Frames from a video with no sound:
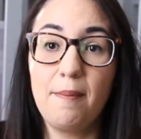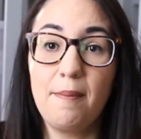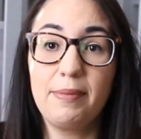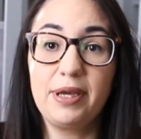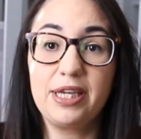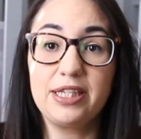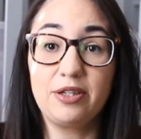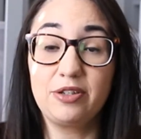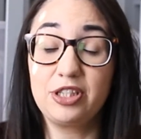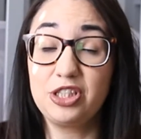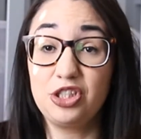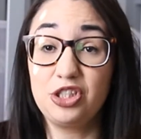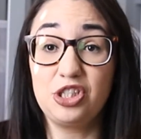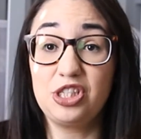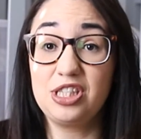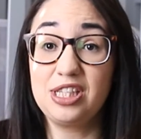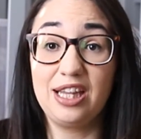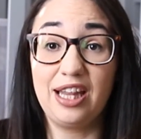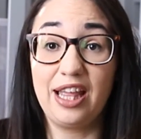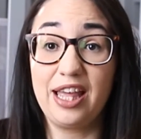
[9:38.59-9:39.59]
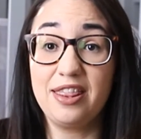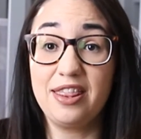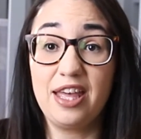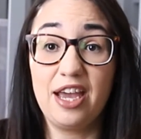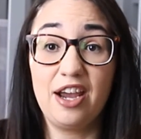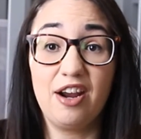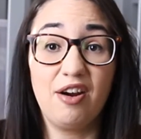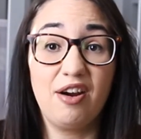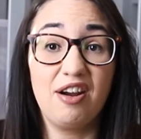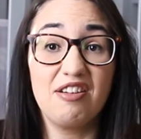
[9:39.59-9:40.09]
because I could just lay
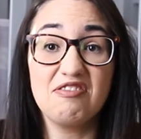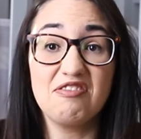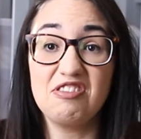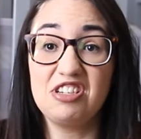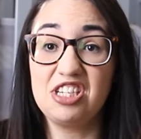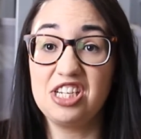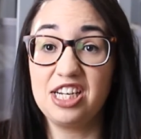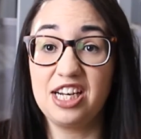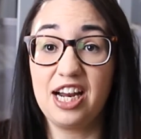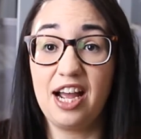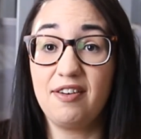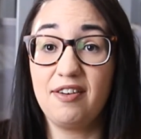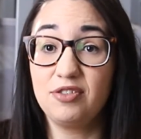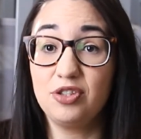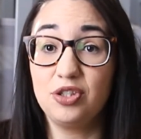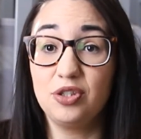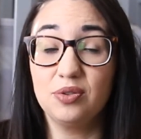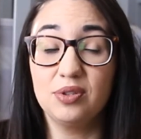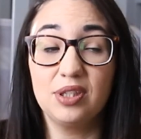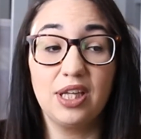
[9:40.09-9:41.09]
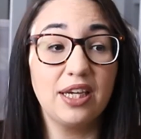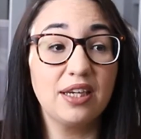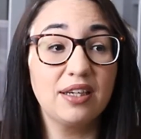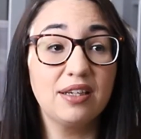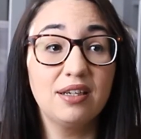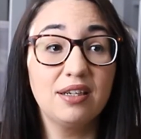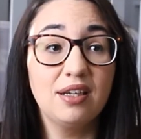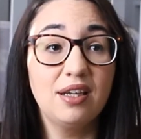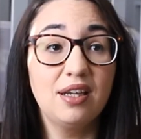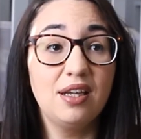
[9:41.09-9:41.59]
there and didn't have to like,